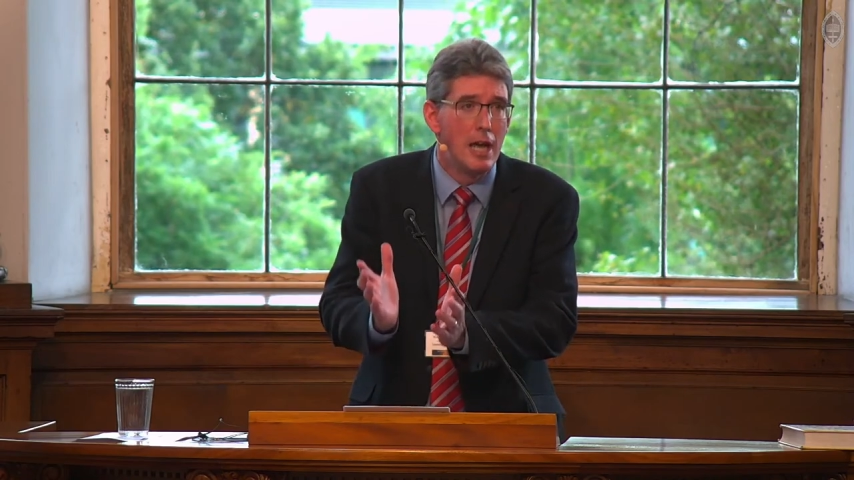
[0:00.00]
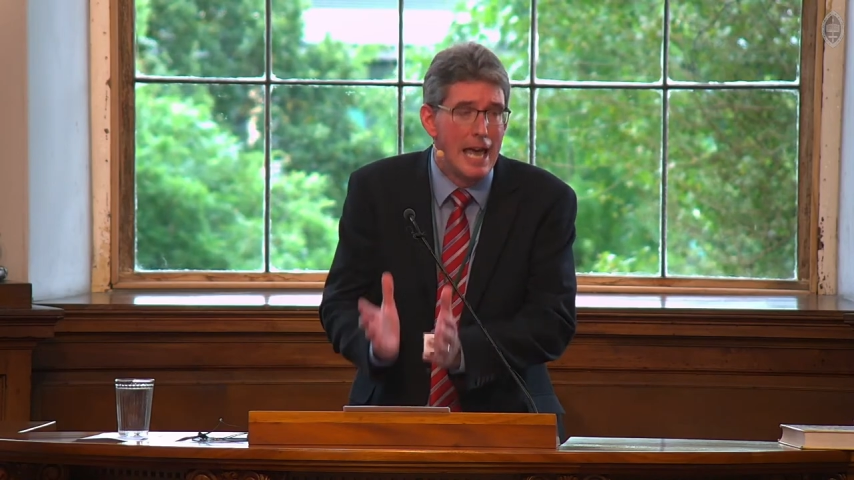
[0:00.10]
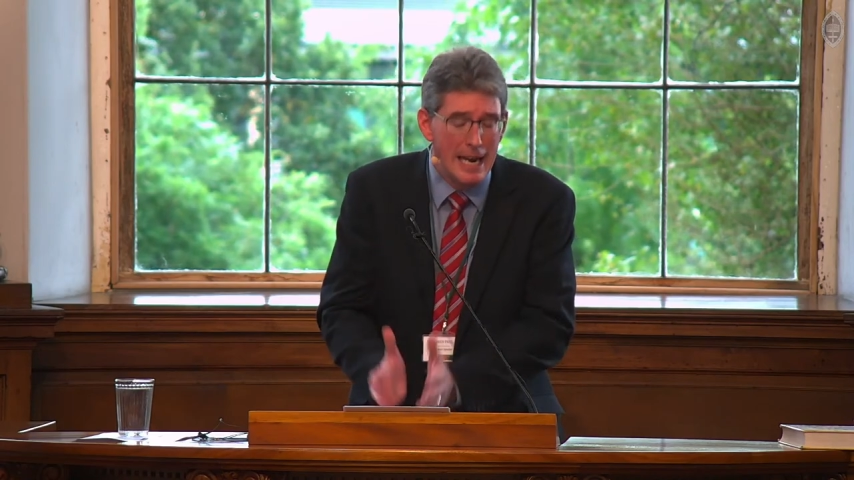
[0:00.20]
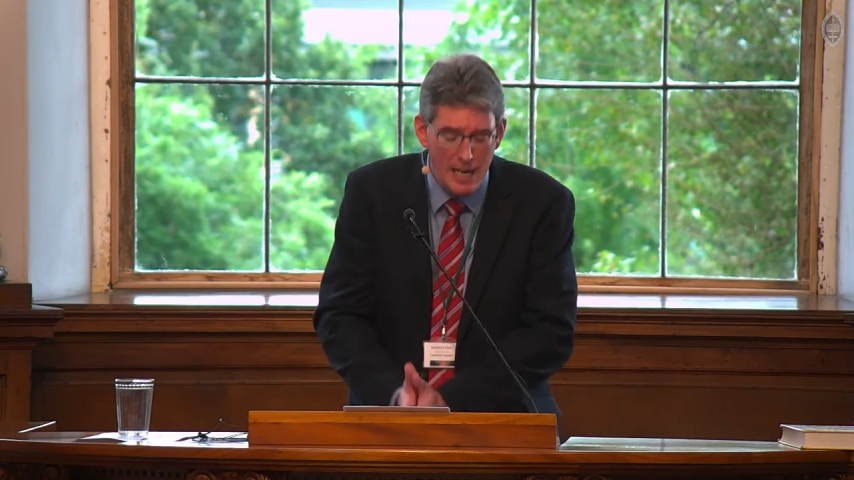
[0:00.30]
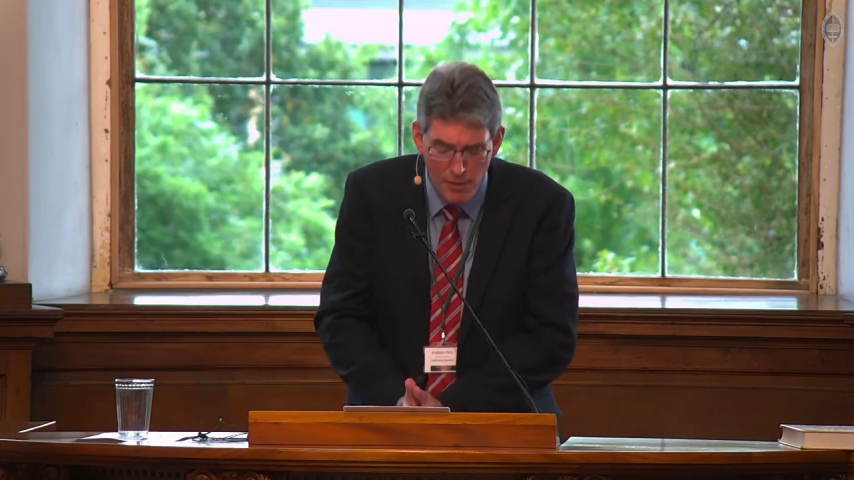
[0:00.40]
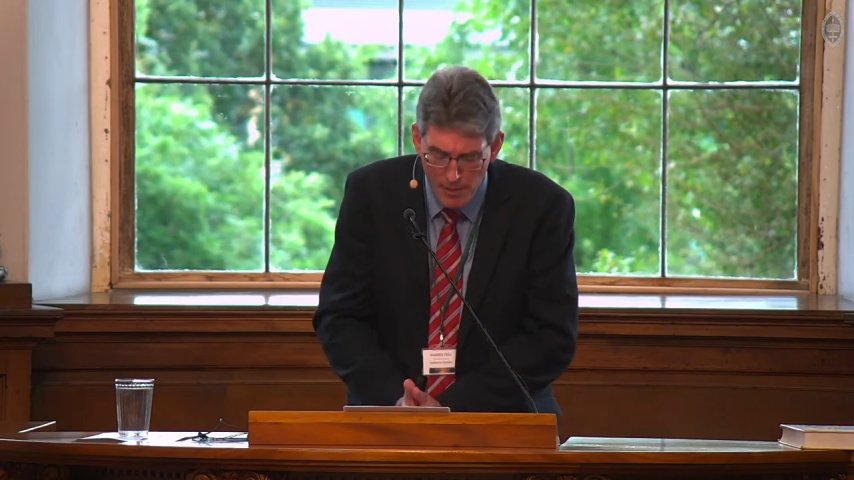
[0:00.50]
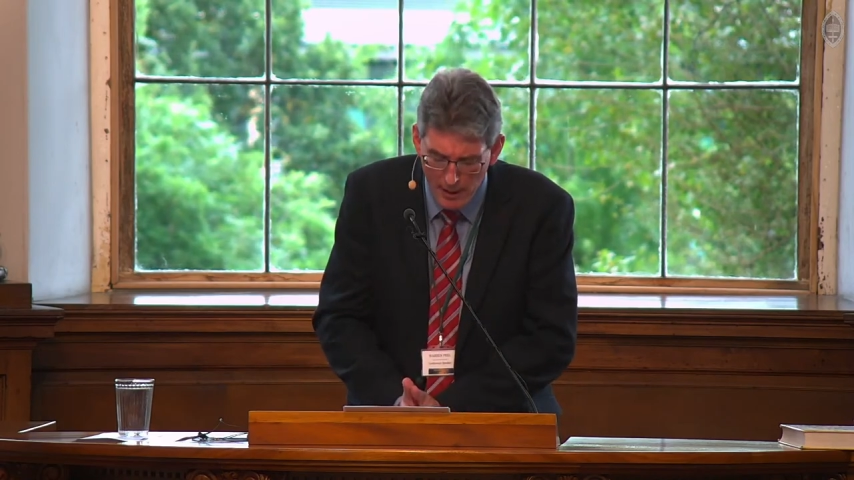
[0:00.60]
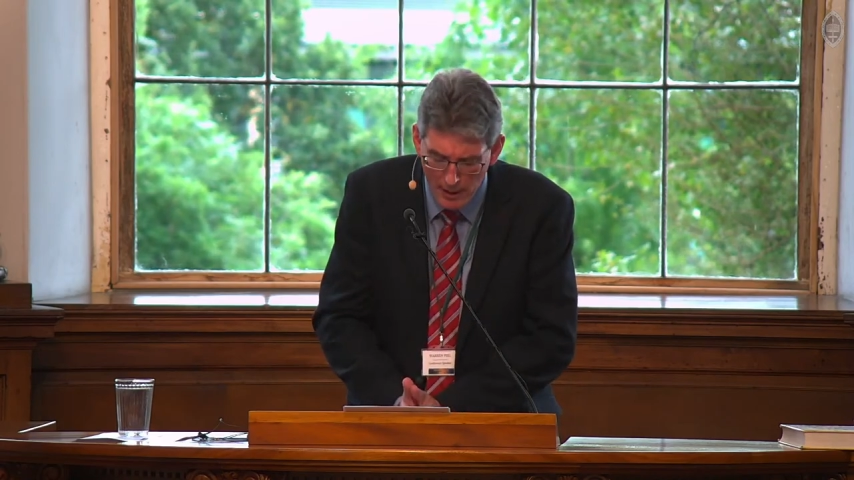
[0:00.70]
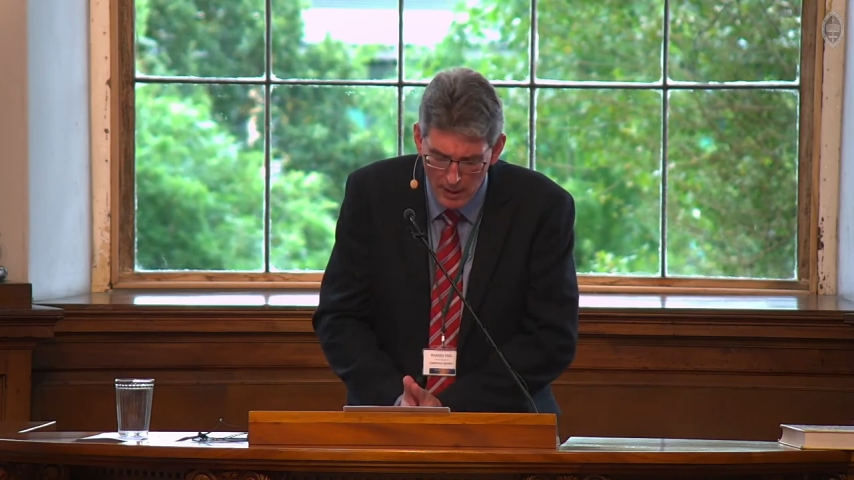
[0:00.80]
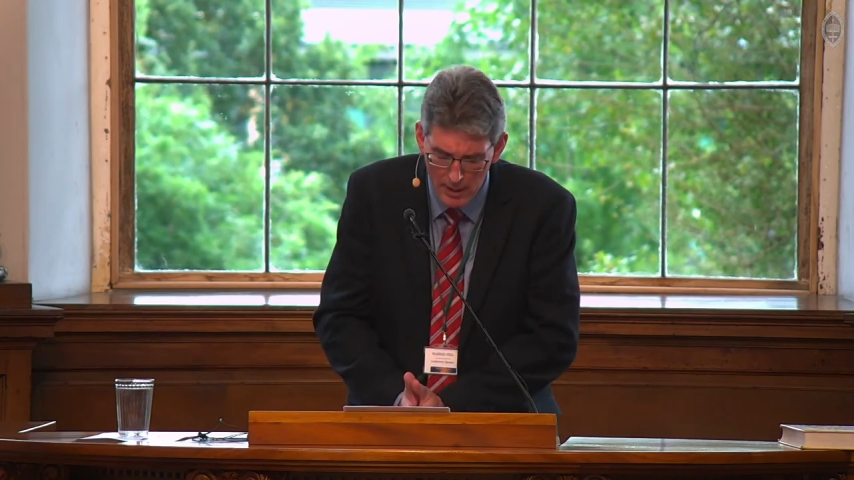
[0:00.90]

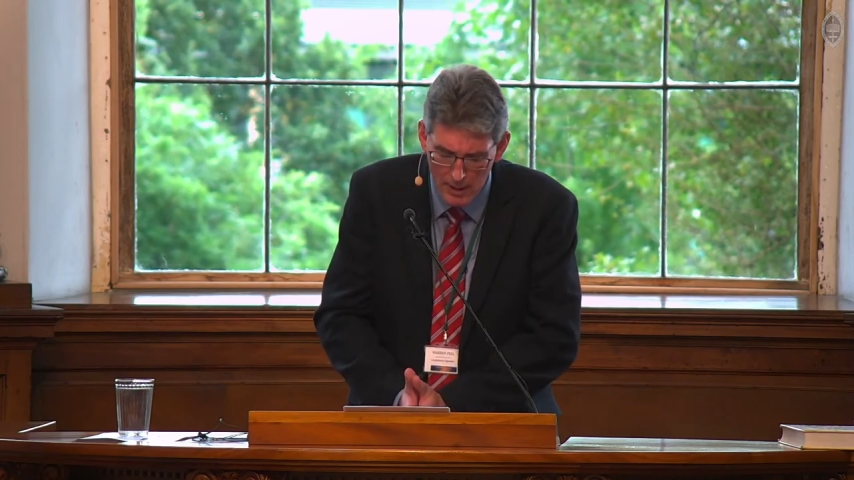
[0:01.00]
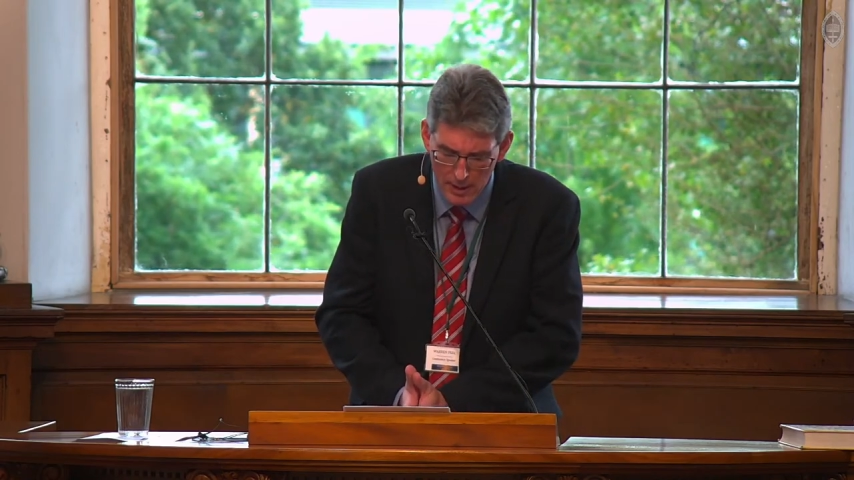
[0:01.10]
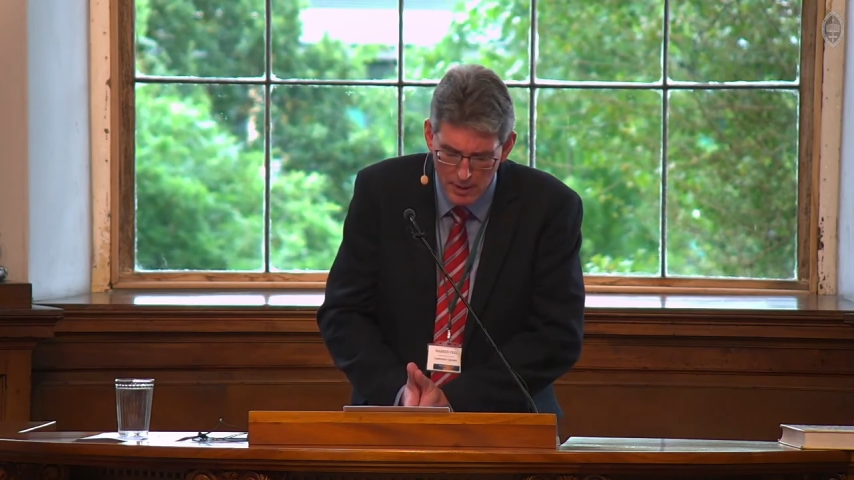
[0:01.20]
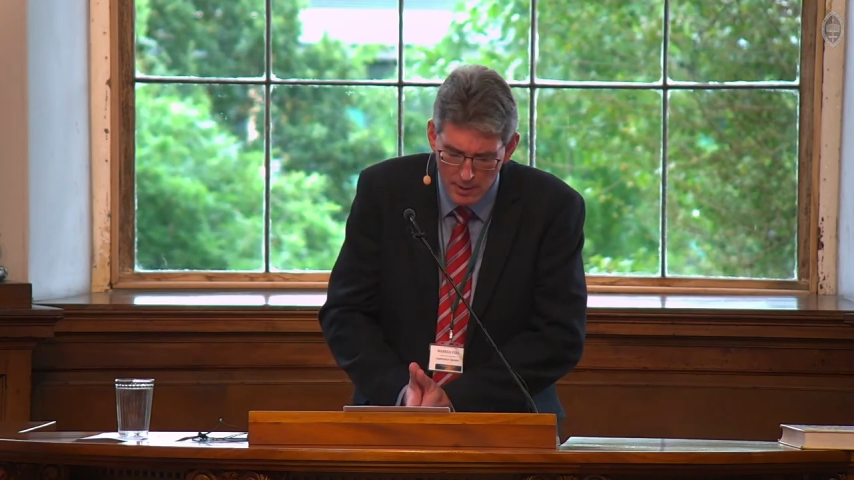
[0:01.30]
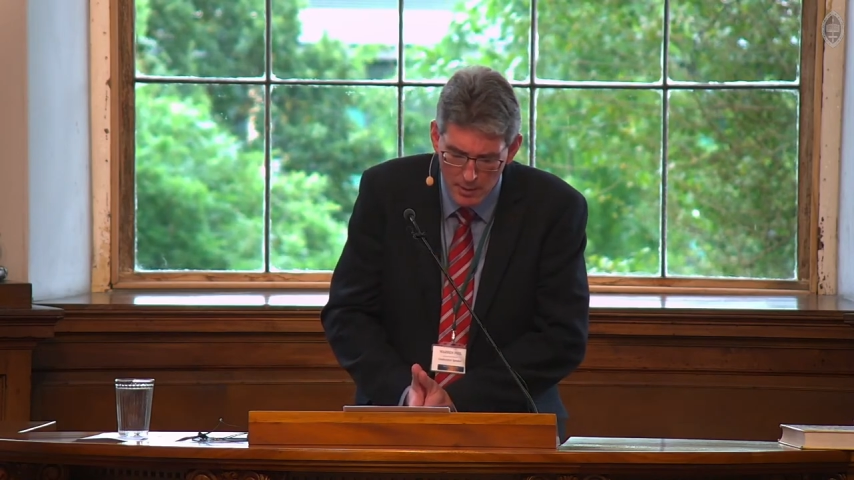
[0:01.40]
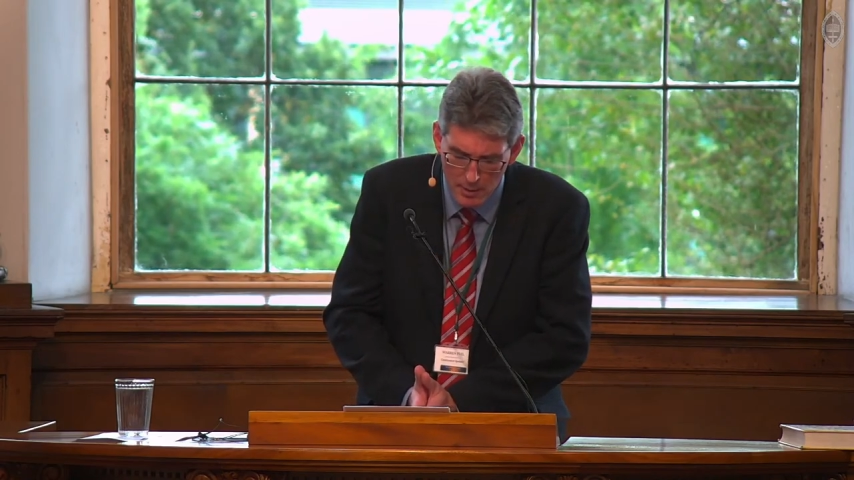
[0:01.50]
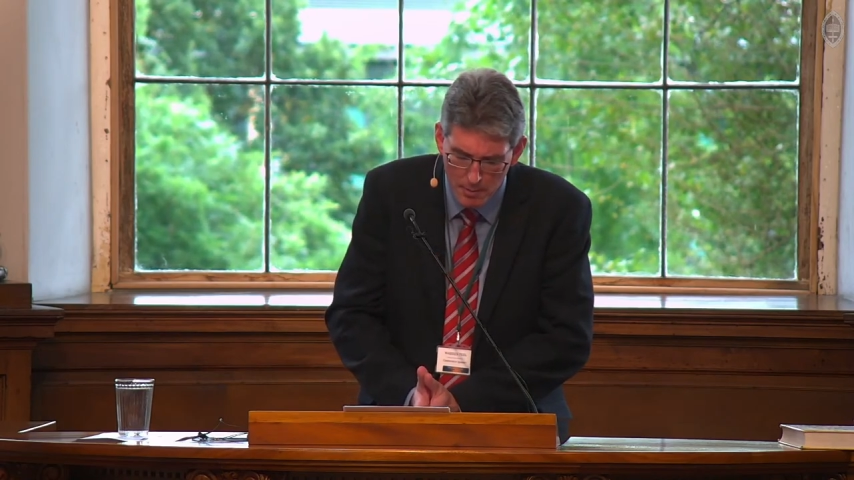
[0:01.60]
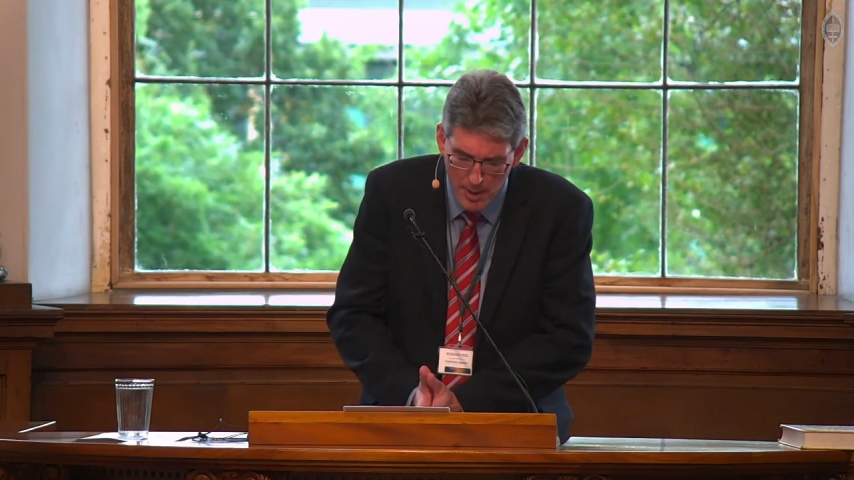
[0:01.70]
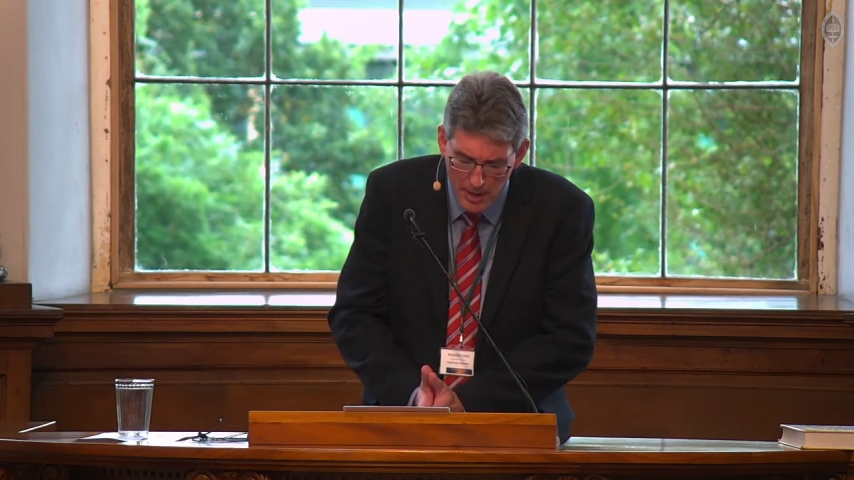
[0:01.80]
anything by